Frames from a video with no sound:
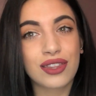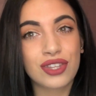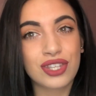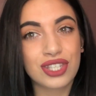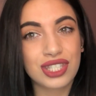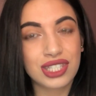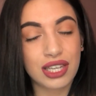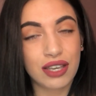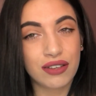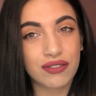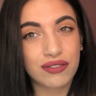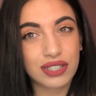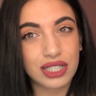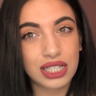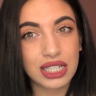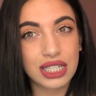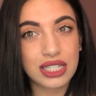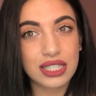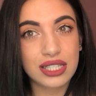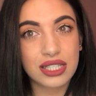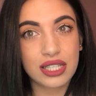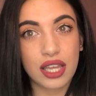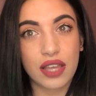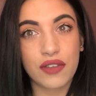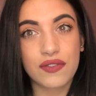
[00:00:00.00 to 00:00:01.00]
this definitely
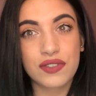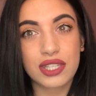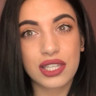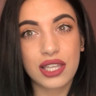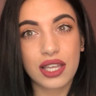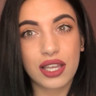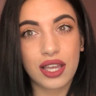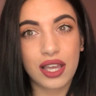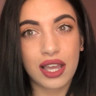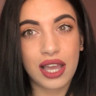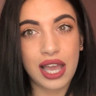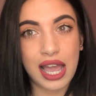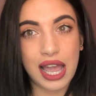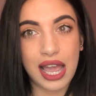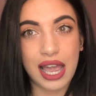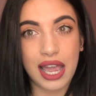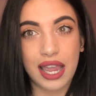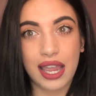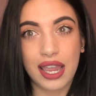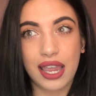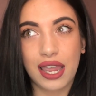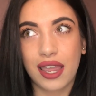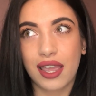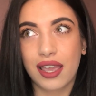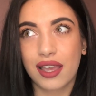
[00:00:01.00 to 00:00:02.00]
deserves a
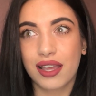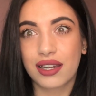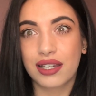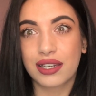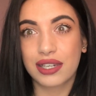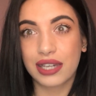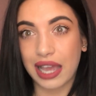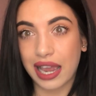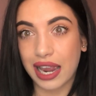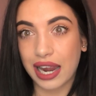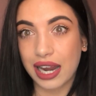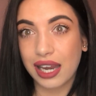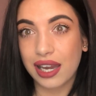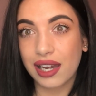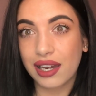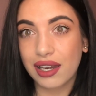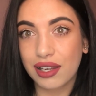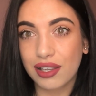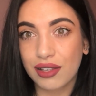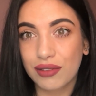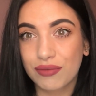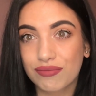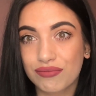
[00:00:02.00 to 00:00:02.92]
high 9.